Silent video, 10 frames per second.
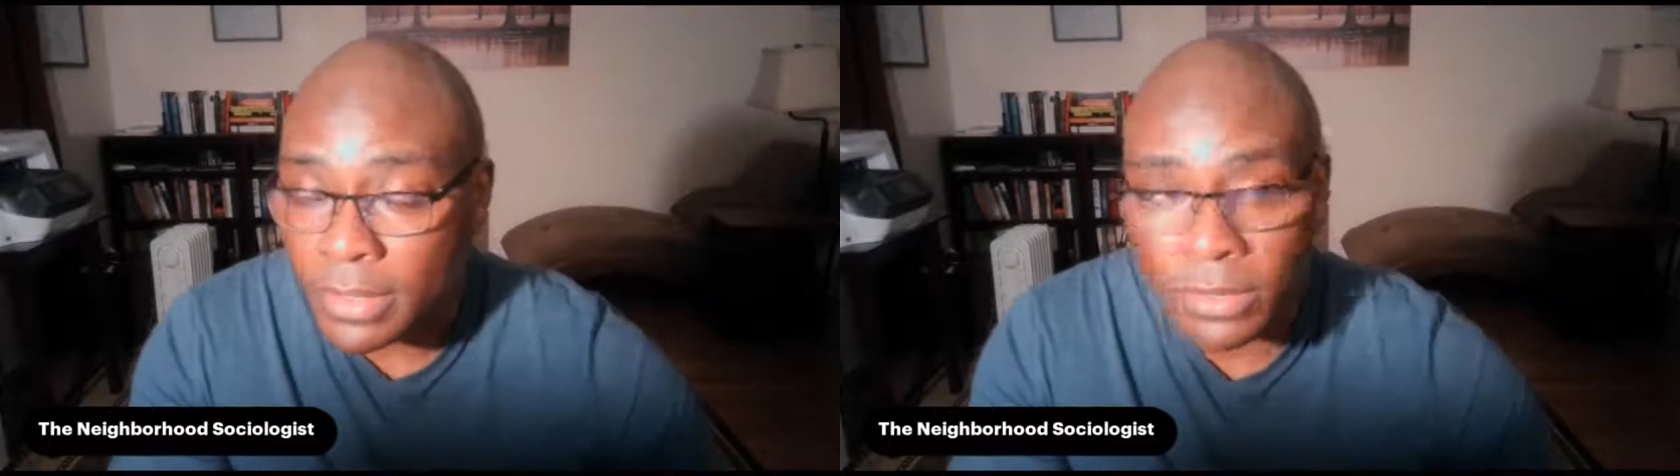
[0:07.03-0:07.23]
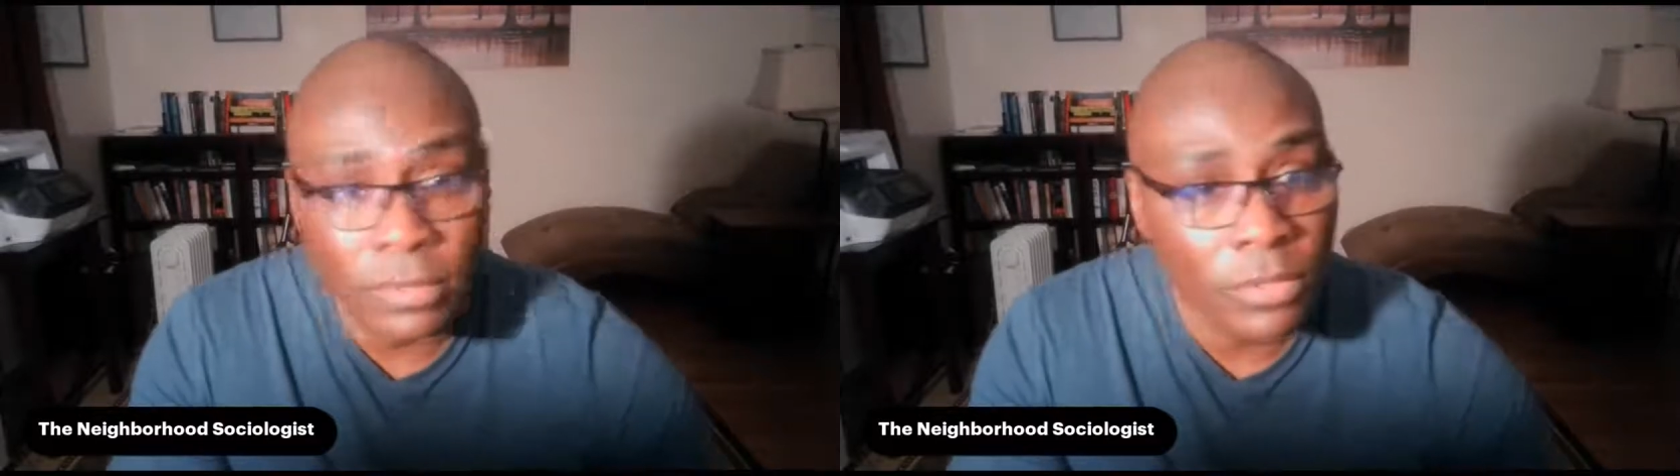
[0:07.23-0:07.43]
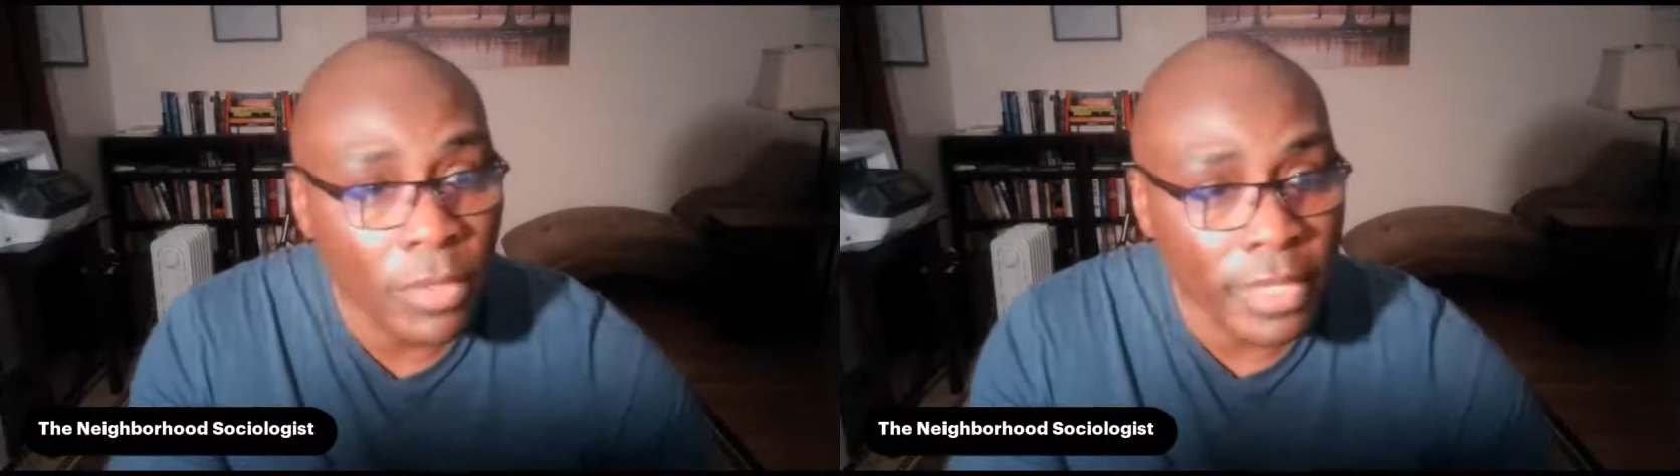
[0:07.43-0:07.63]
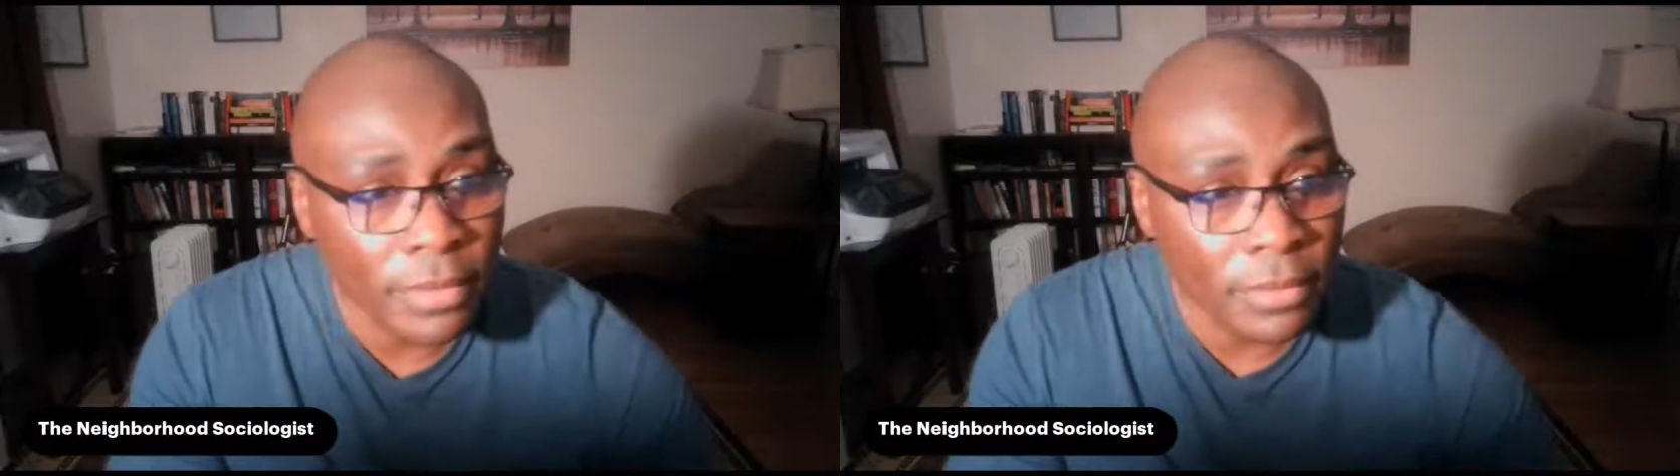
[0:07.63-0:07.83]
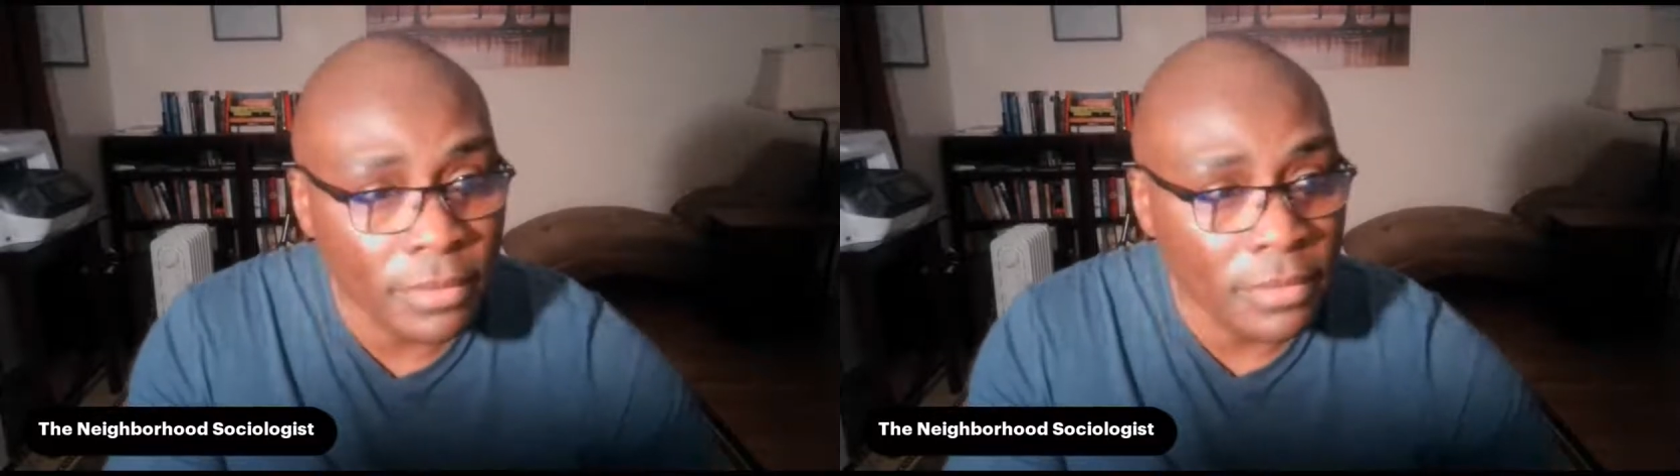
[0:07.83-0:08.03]
I don't
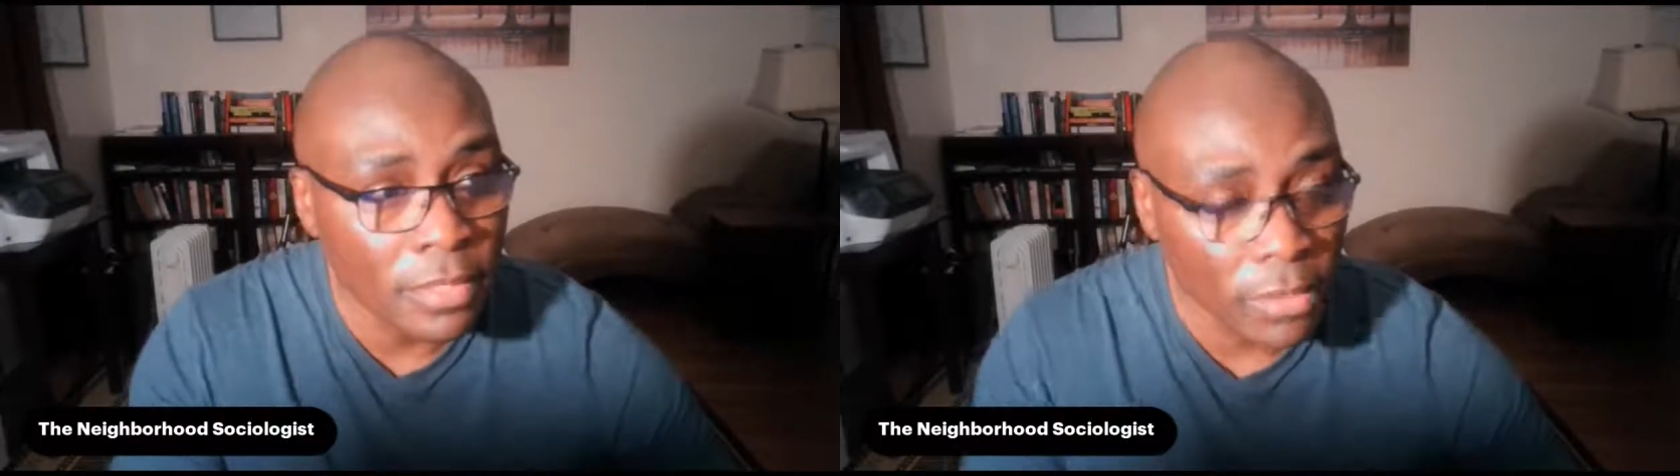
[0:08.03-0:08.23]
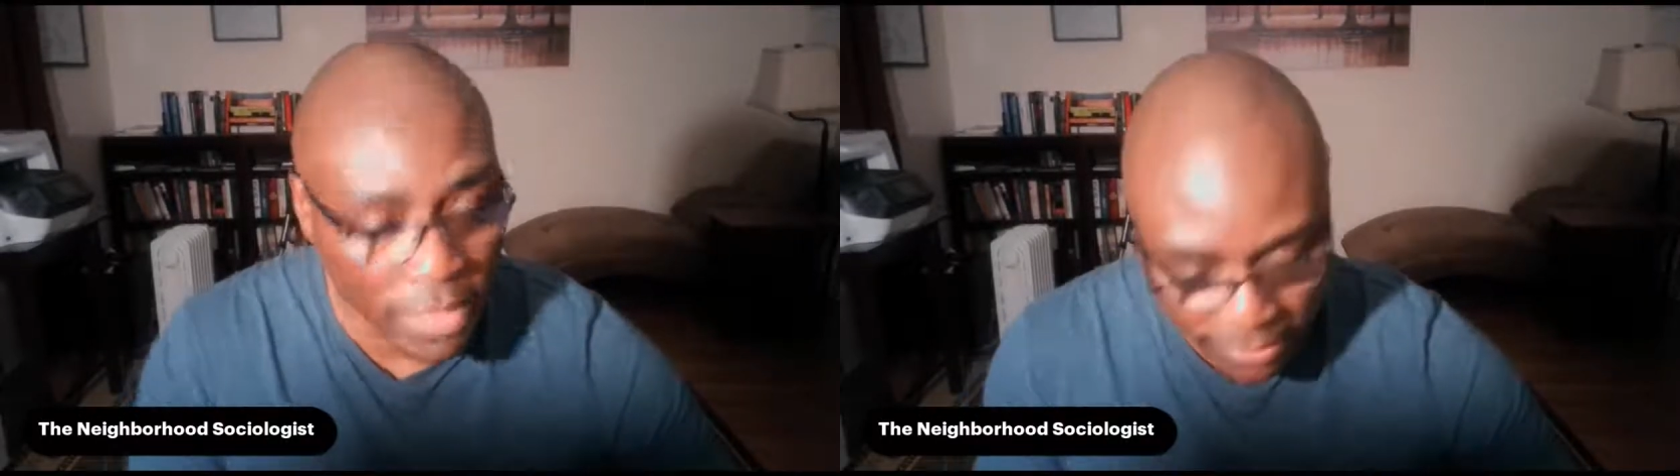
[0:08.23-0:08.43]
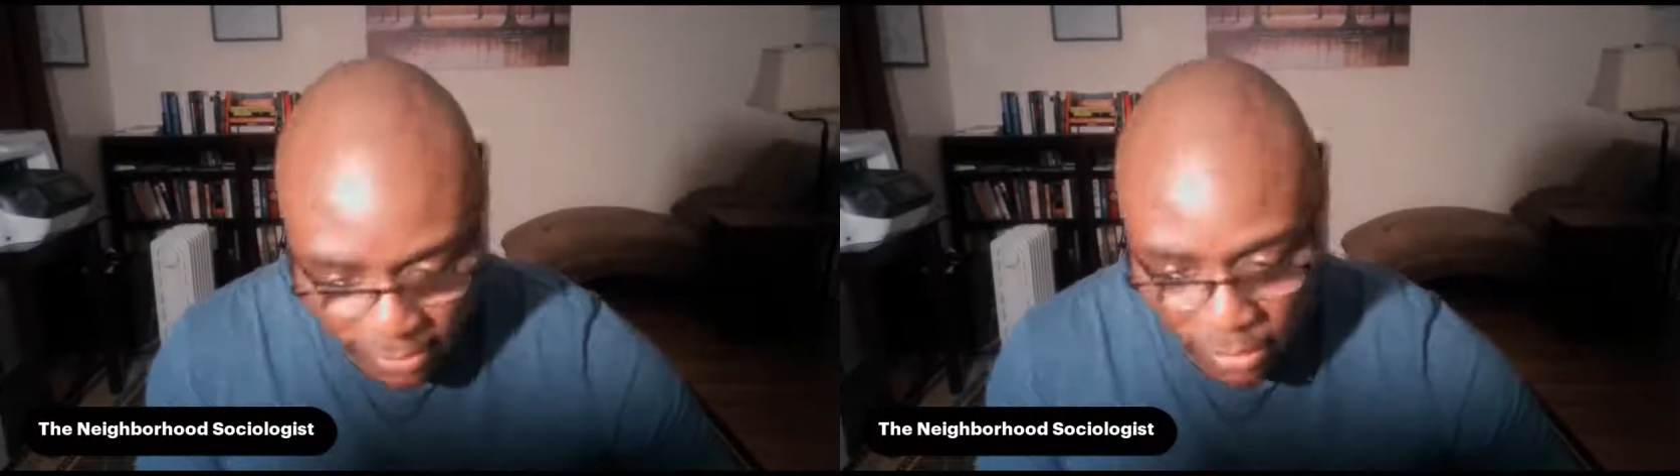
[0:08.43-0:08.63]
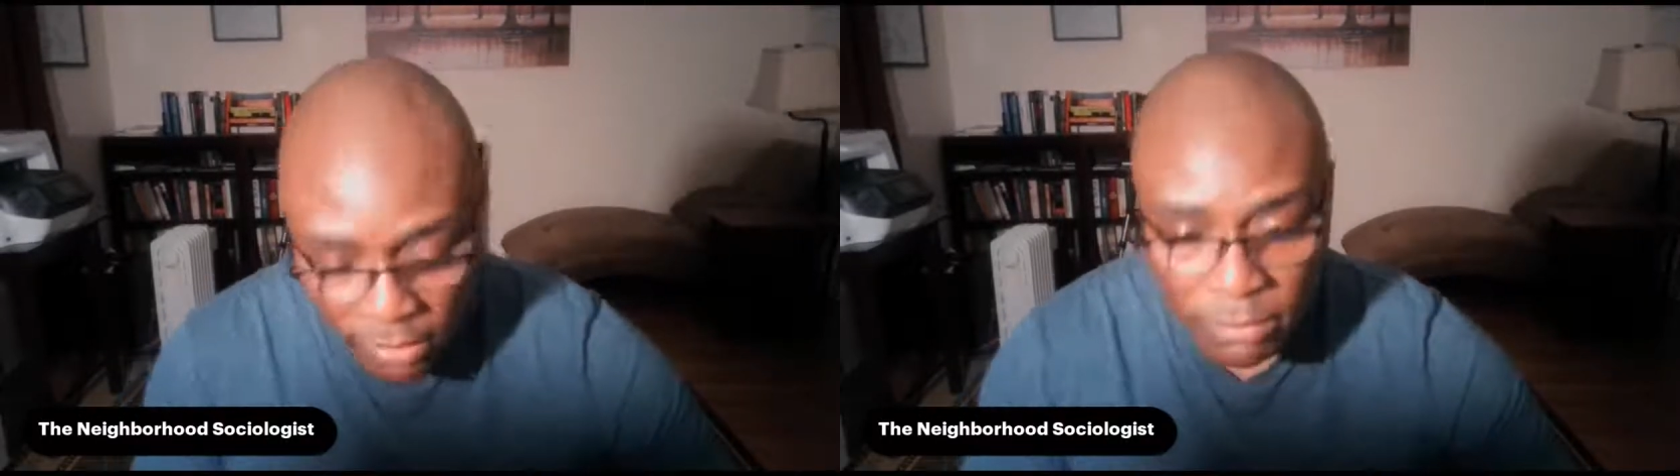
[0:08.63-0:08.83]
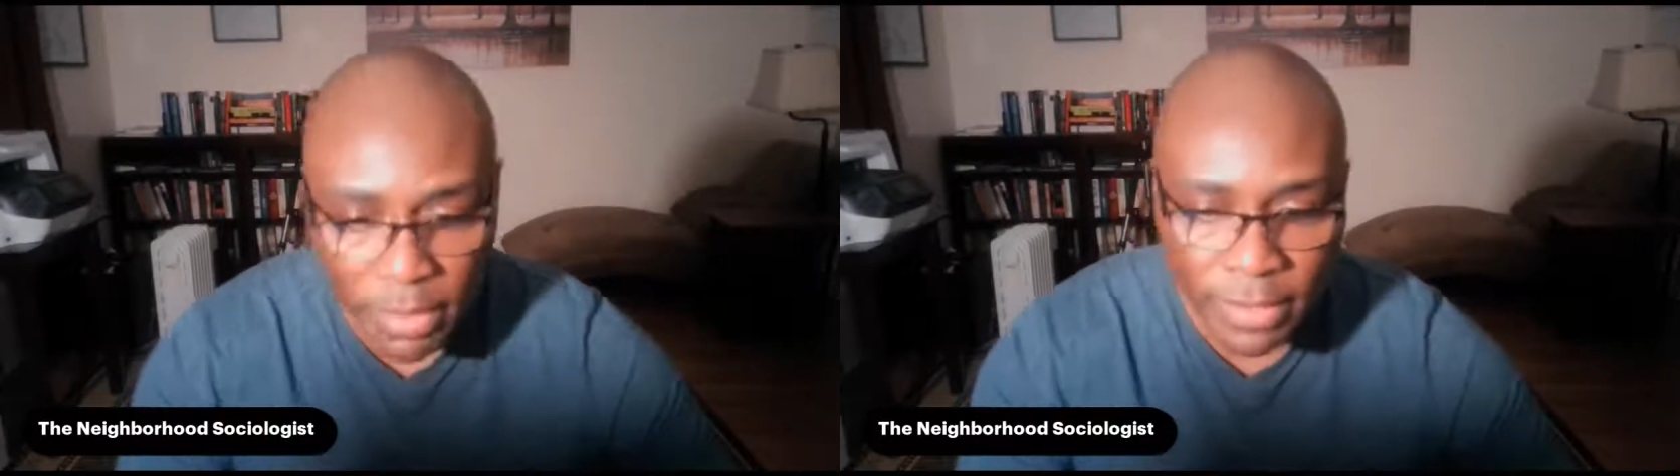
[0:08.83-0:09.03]
quite know how to
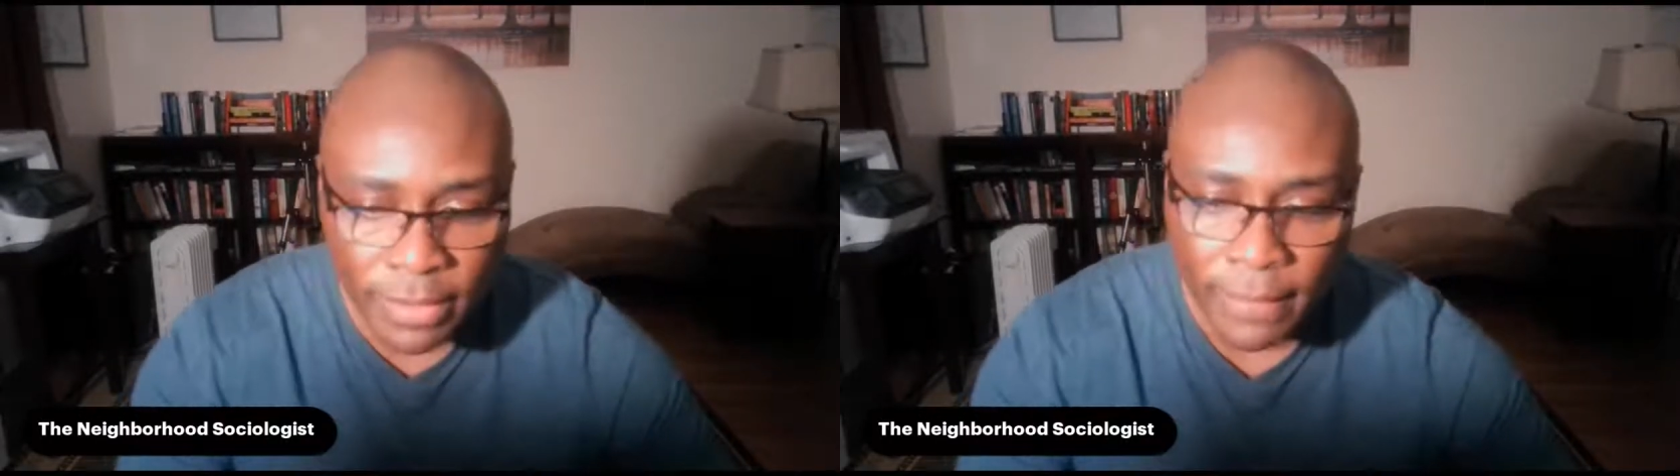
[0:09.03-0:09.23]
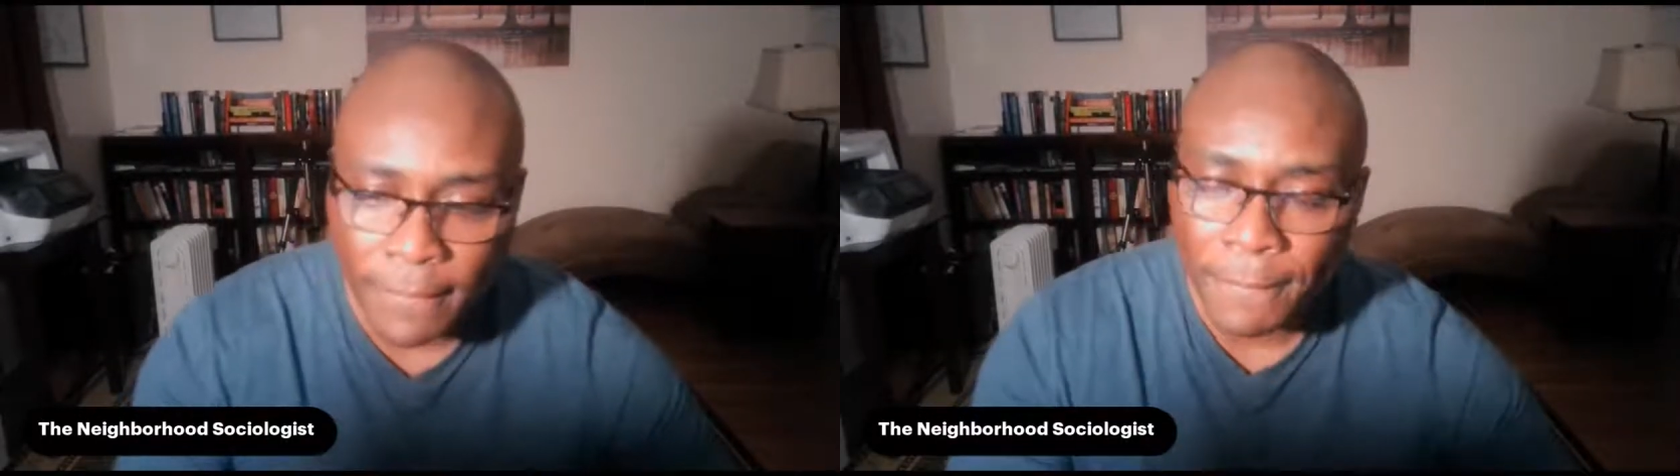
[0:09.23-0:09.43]
tell, but